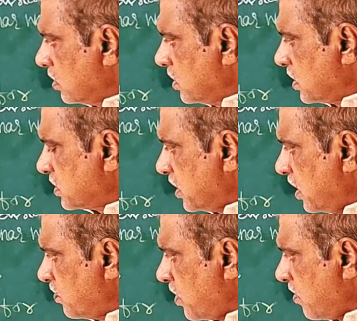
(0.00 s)
the
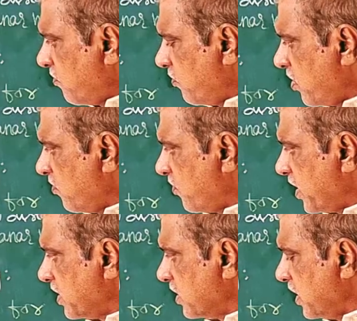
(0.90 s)
shape of
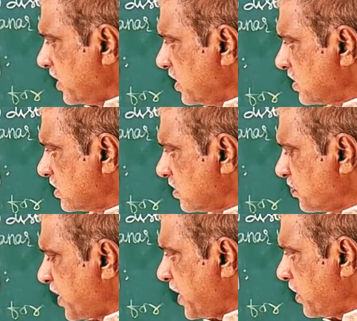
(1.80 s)
wavefront, it is
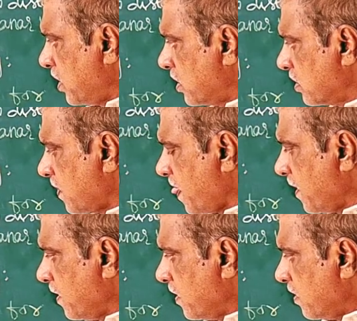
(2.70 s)
planar
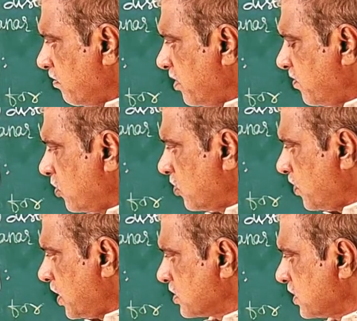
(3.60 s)
before
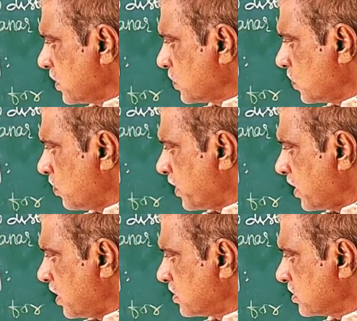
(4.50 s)
passing through,
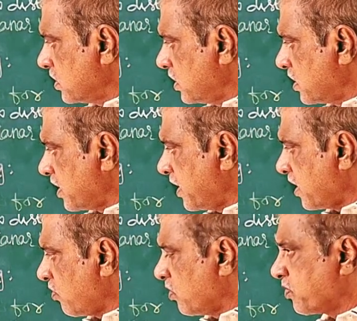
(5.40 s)
because it ray
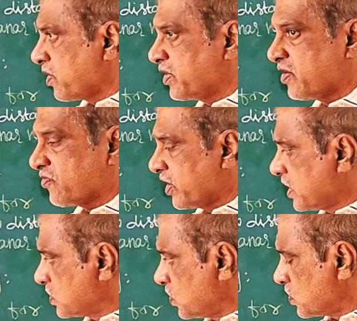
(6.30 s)
coming from the
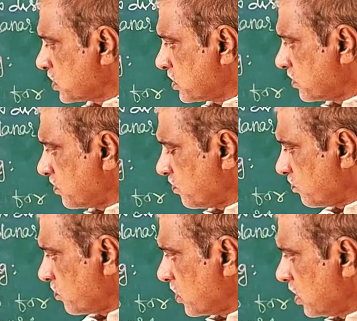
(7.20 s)
infinite source.
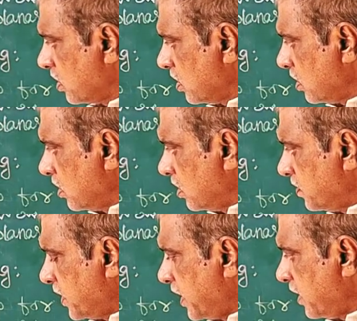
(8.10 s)

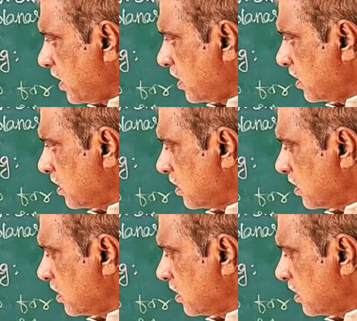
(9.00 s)
Planar.